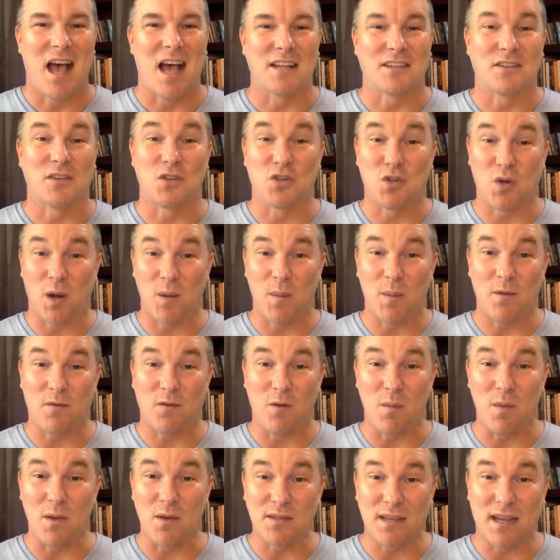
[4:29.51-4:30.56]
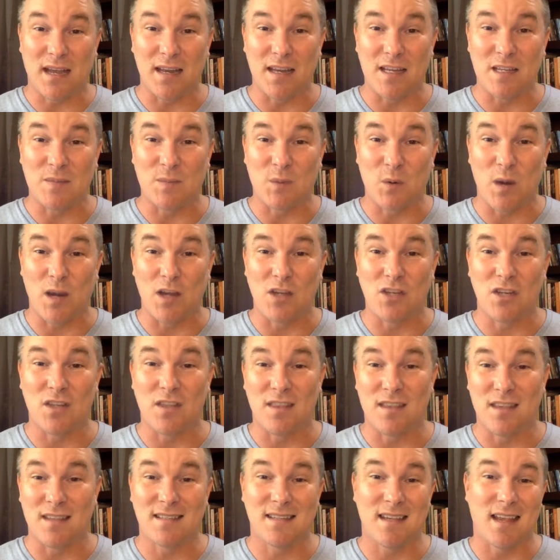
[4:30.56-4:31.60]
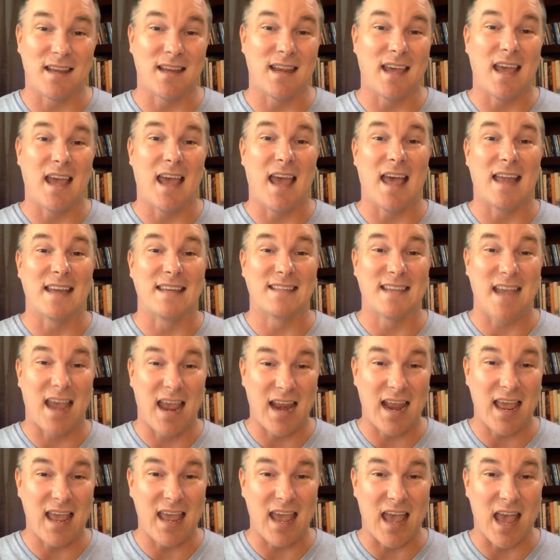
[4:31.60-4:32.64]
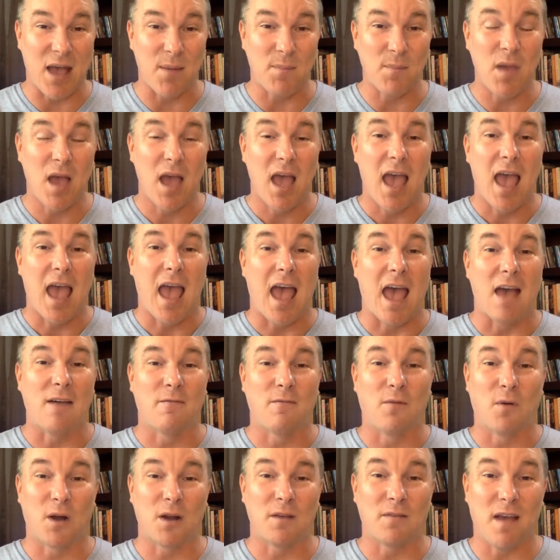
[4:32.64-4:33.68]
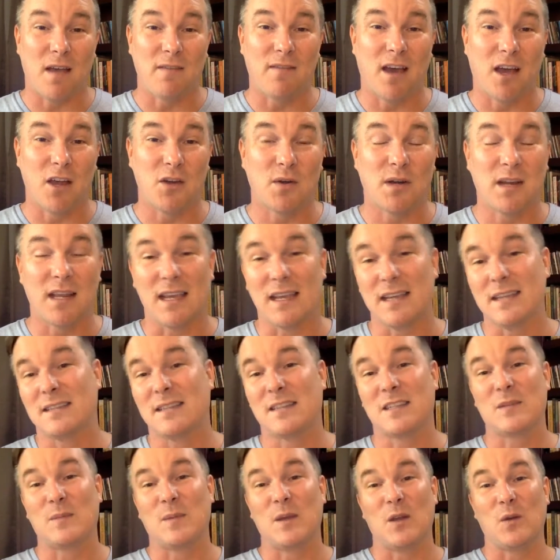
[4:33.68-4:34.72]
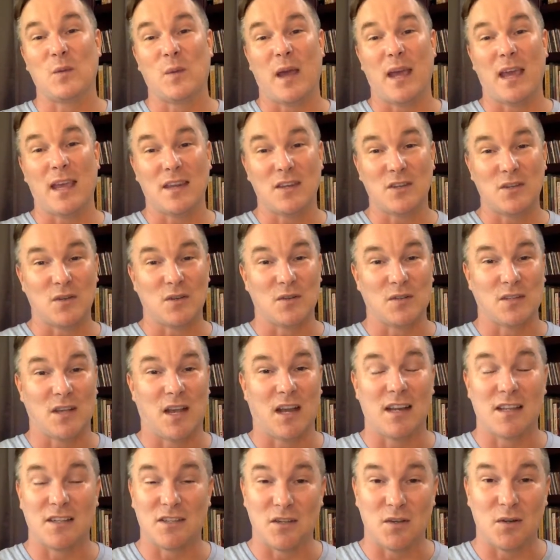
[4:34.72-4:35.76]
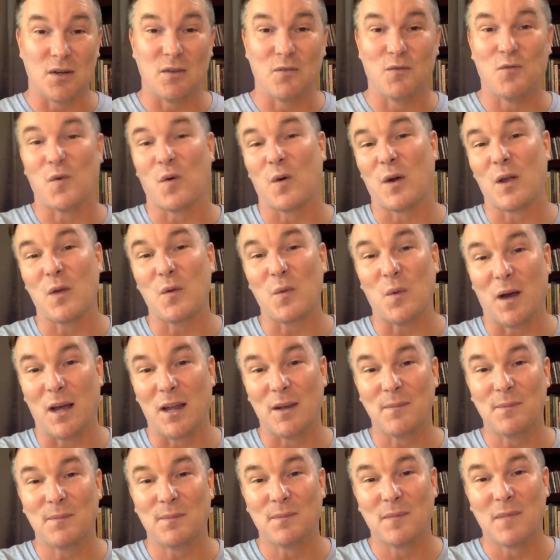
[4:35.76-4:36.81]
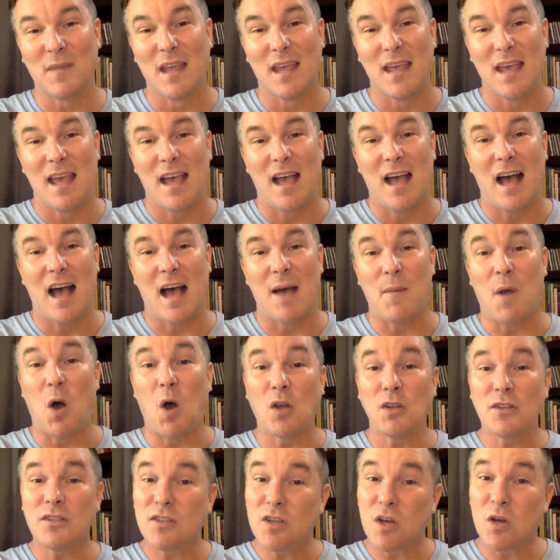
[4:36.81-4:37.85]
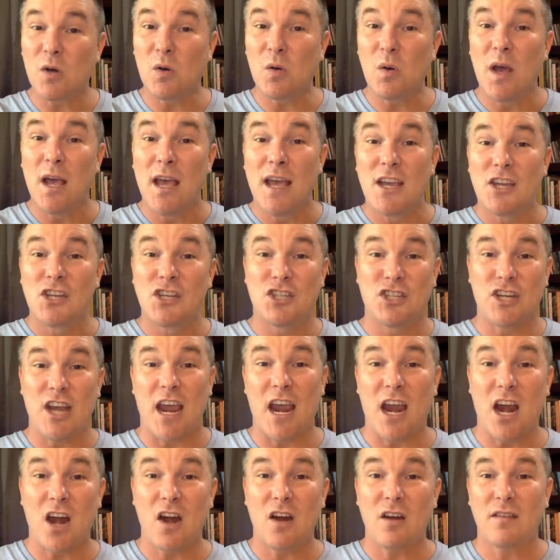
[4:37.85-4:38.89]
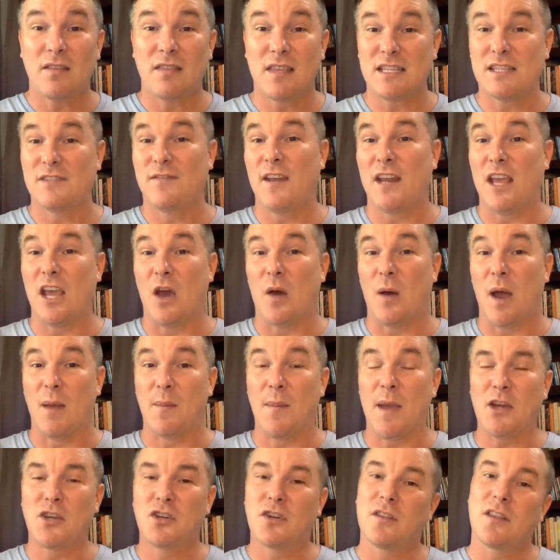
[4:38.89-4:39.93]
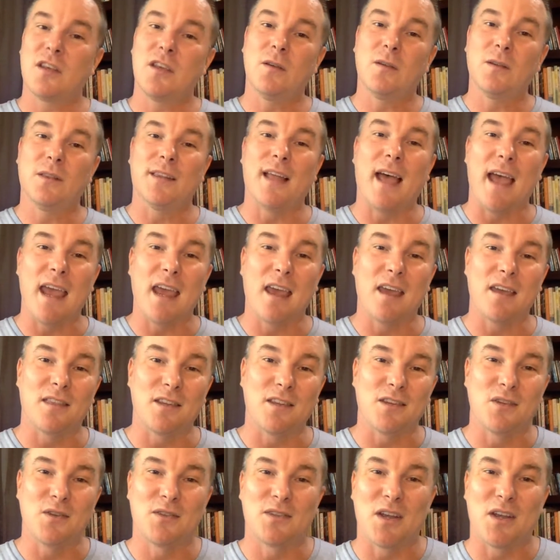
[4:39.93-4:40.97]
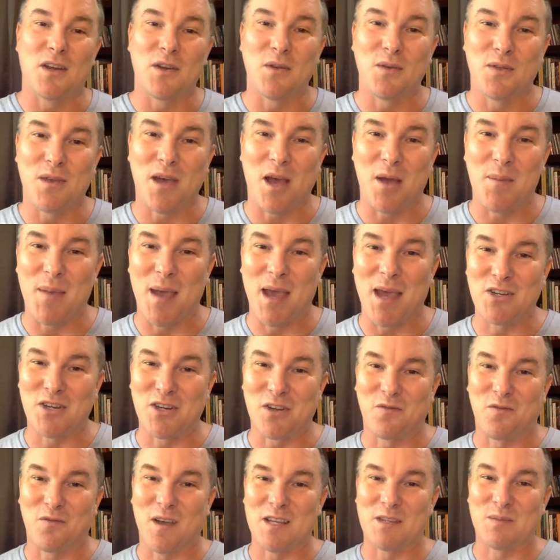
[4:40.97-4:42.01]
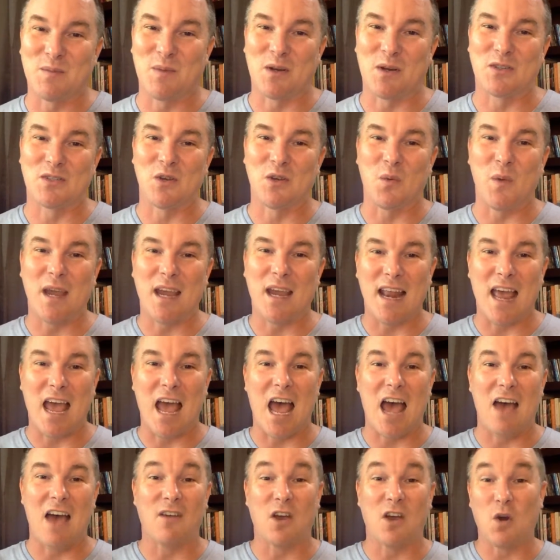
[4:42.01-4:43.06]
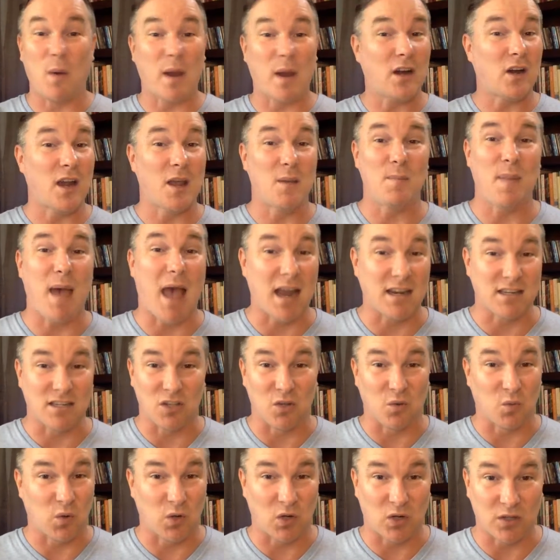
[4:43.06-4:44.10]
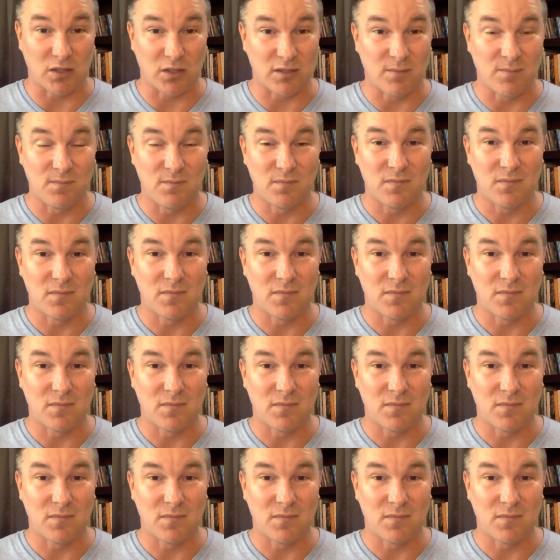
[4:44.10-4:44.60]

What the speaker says: So join me for music and inspiration this Sunday at 10 a.m. at 4500 East Speedway in Tucson. It's Unit 41. Also, share this video and make sure that you like the Tucson New Thought page on Facebook so we can have a greater impact in the world.